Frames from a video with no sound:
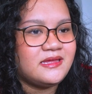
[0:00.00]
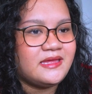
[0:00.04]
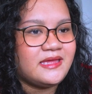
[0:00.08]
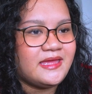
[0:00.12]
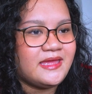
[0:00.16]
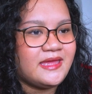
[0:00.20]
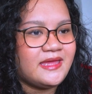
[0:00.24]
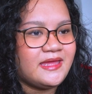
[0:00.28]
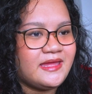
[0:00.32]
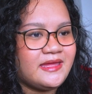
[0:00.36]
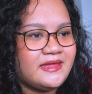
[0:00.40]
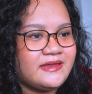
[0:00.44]

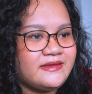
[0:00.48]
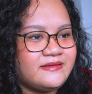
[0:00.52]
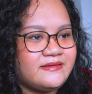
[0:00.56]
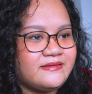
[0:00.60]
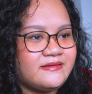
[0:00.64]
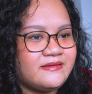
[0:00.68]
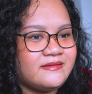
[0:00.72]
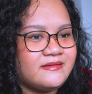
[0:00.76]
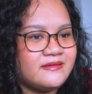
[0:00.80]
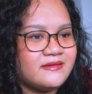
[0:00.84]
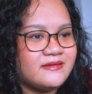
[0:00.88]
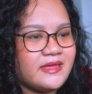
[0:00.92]

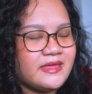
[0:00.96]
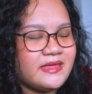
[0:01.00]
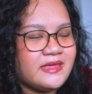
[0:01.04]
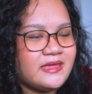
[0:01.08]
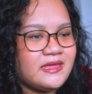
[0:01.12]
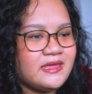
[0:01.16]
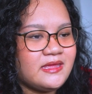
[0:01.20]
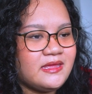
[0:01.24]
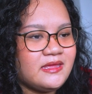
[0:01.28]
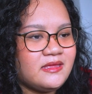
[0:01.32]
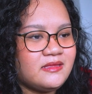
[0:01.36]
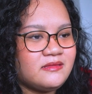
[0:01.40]
And
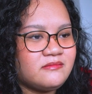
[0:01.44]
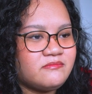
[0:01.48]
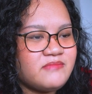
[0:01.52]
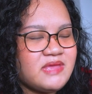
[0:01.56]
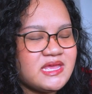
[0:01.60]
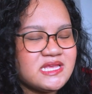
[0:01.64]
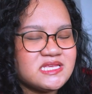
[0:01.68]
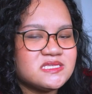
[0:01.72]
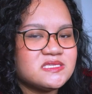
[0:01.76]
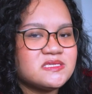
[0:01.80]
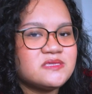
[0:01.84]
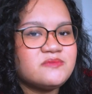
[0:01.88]
it
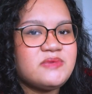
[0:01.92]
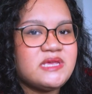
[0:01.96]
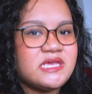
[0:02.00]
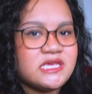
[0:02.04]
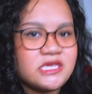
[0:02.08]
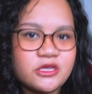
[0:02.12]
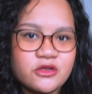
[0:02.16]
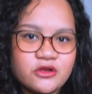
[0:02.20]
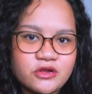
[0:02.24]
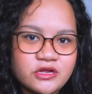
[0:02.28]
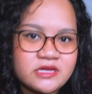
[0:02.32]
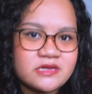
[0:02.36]
makes me
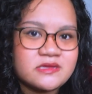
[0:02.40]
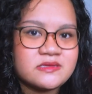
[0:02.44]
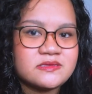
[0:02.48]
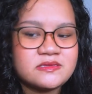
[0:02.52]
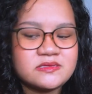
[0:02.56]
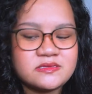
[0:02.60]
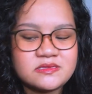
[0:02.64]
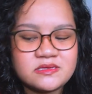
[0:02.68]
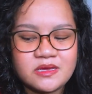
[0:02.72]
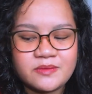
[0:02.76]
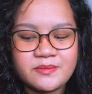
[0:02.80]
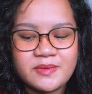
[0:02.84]

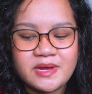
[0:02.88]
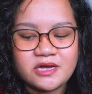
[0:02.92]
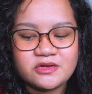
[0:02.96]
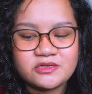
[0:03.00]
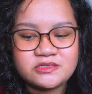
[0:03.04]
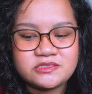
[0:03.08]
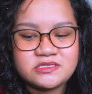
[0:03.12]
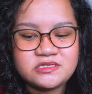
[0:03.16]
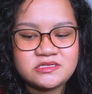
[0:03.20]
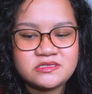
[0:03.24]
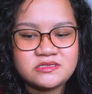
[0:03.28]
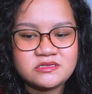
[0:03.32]
curious
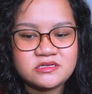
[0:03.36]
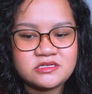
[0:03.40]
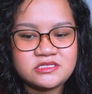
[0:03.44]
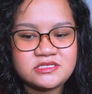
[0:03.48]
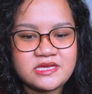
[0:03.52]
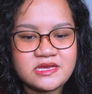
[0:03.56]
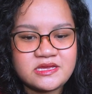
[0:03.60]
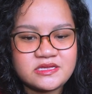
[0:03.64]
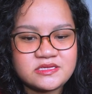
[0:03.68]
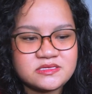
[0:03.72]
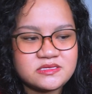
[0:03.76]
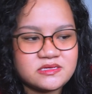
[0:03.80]
about
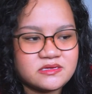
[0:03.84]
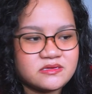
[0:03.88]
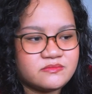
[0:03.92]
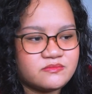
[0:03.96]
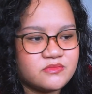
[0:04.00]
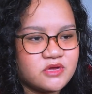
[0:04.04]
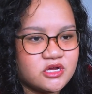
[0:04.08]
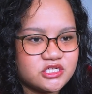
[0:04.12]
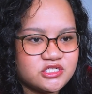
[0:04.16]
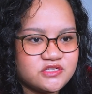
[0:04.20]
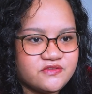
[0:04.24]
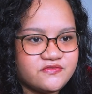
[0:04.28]
Ottessa
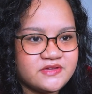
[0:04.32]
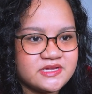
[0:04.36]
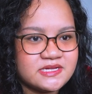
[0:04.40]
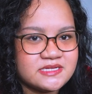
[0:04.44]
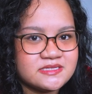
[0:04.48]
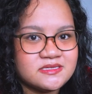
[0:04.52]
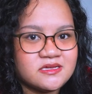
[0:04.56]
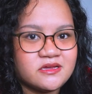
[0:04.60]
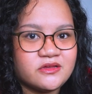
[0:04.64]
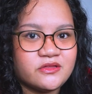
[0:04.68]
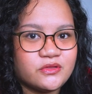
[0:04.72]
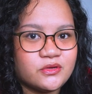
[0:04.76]

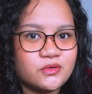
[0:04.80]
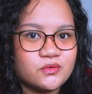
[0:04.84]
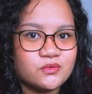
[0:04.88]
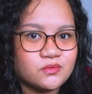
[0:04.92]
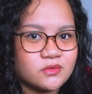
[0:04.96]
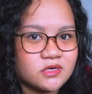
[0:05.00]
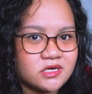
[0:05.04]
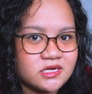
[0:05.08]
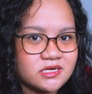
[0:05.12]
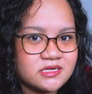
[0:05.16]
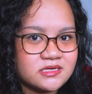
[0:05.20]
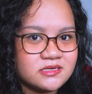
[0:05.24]
Moshfegh's other
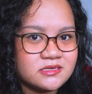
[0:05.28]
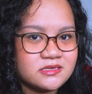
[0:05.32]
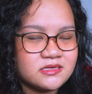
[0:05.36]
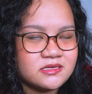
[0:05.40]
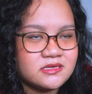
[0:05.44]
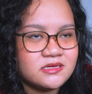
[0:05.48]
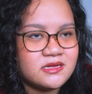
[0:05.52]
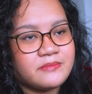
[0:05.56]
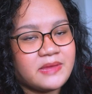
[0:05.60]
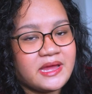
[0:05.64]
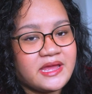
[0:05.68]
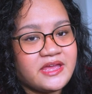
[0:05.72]
work.
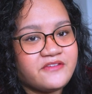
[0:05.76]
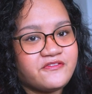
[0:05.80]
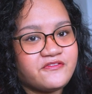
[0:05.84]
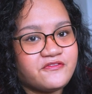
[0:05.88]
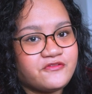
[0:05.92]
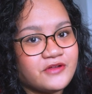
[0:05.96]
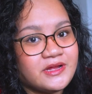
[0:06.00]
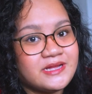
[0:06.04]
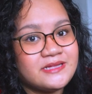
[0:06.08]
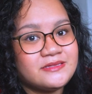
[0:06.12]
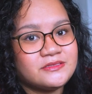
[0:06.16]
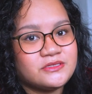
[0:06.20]
My
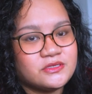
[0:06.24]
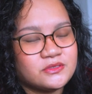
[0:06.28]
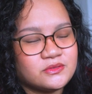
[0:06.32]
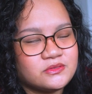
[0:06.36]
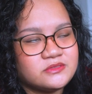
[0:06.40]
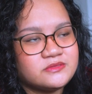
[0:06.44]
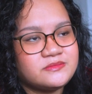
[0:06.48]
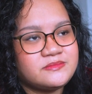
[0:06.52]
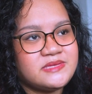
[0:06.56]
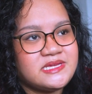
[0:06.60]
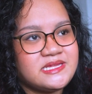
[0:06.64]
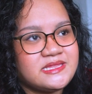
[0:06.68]
friend
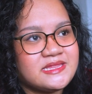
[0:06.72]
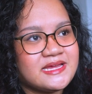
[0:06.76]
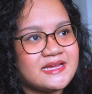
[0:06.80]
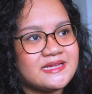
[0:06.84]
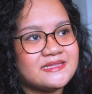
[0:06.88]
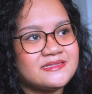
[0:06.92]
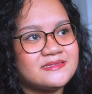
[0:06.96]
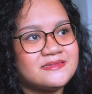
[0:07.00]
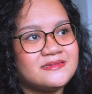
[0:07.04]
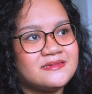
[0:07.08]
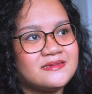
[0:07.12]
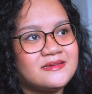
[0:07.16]
told me
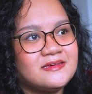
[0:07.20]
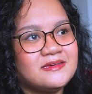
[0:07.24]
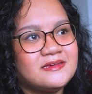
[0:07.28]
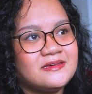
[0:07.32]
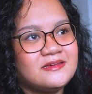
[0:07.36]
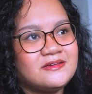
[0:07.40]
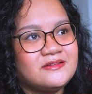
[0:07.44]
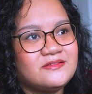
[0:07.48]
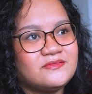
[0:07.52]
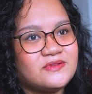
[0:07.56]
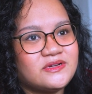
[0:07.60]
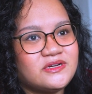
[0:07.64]
that
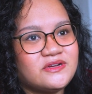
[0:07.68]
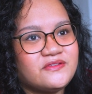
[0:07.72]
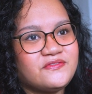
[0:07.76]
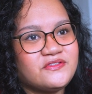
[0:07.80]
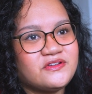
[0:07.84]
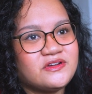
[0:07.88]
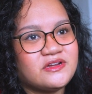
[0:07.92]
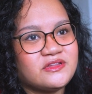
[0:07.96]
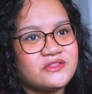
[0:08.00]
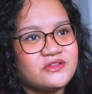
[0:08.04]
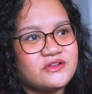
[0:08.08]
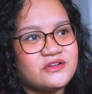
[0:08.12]
one of
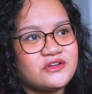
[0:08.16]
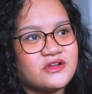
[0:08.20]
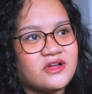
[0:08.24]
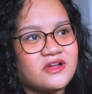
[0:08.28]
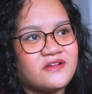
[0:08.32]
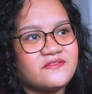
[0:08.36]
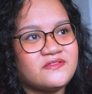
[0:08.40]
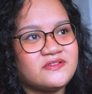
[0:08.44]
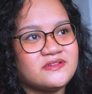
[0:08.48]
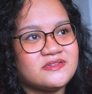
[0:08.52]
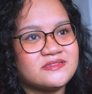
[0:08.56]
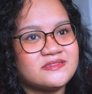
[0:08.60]
her other
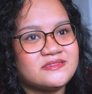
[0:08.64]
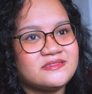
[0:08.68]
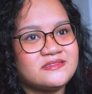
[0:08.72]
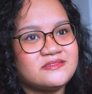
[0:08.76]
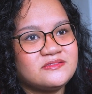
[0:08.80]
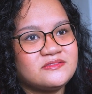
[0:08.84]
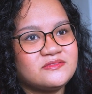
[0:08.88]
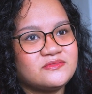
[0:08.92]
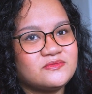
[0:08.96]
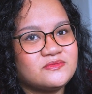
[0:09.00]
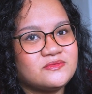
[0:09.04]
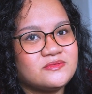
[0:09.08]

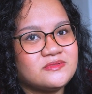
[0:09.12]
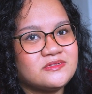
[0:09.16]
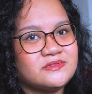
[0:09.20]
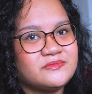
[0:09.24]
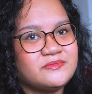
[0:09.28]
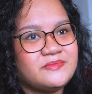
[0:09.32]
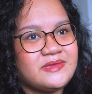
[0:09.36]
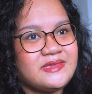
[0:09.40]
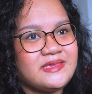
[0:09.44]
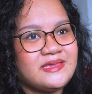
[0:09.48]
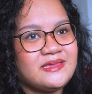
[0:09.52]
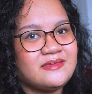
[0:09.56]
novels will
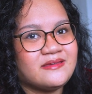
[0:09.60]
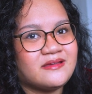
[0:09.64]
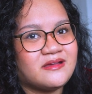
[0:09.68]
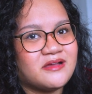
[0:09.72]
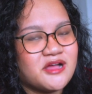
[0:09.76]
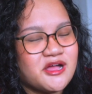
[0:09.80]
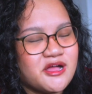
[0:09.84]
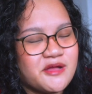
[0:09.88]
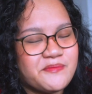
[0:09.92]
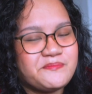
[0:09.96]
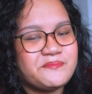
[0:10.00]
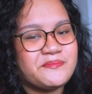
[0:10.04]
be
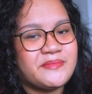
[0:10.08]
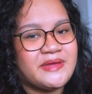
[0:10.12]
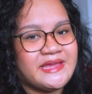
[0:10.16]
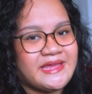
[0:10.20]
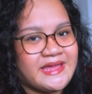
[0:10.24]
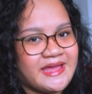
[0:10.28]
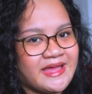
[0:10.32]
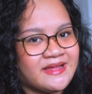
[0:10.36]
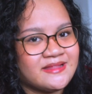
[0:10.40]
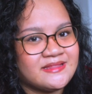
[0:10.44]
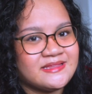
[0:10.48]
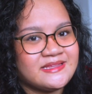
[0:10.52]
up my
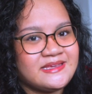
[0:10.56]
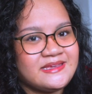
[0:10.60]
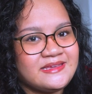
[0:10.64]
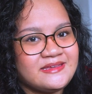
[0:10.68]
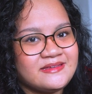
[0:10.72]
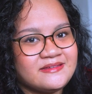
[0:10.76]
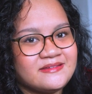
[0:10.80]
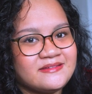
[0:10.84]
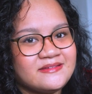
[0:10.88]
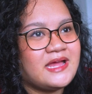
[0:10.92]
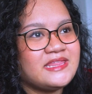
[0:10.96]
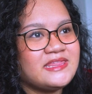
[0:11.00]

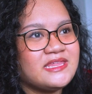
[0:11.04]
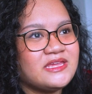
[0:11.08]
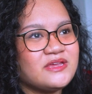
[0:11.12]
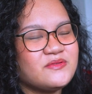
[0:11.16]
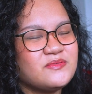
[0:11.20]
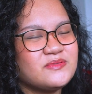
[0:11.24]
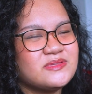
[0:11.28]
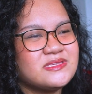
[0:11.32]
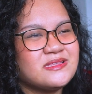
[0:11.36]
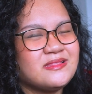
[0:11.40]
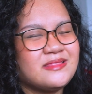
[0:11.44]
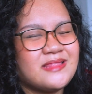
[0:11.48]
alley. I think it
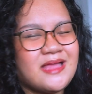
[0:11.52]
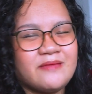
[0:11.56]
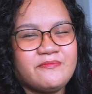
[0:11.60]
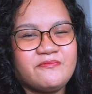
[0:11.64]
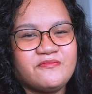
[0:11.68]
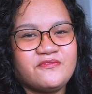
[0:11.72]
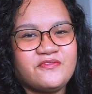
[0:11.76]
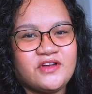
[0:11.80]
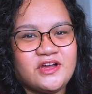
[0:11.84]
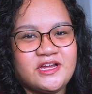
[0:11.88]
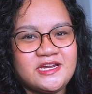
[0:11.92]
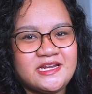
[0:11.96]
was
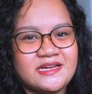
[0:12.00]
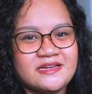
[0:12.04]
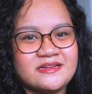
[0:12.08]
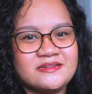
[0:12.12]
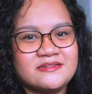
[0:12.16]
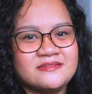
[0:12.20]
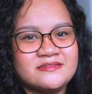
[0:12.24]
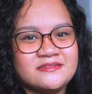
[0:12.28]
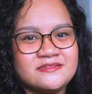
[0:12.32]
Lapvana.